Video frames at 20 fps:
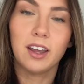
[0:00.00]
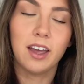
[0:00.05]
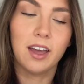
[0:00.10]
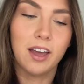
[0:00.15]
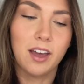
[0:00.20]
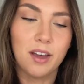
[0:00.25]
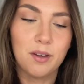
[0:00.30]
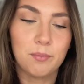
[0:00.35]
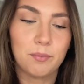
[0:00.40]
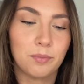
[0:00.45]

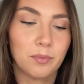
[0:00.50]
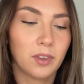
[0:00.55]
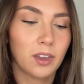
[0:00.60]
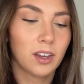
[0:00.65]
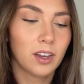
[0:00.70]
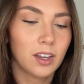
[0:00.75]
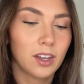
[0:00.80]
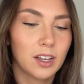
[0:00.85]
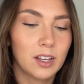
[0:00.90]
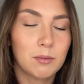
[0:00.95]

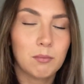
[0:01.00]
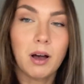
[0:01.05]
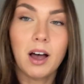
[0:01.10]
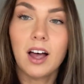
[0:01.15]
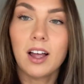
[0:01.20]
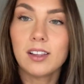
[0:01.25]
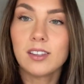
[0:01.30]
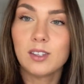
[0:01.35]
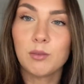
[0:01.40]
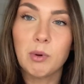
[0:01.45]
My
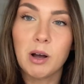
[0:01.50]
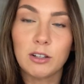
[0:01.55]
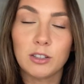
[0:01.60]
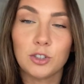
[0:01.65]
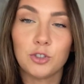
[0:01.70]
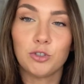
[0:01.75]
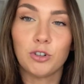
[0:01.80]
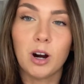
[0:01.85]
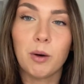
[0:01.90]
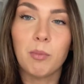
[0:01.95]
hand's about to
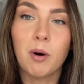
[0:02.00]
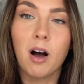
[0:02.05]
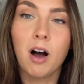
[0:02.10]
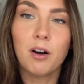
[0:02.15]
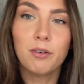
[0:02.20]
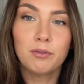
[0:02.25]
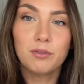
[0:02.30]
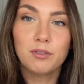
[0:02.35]
drop off,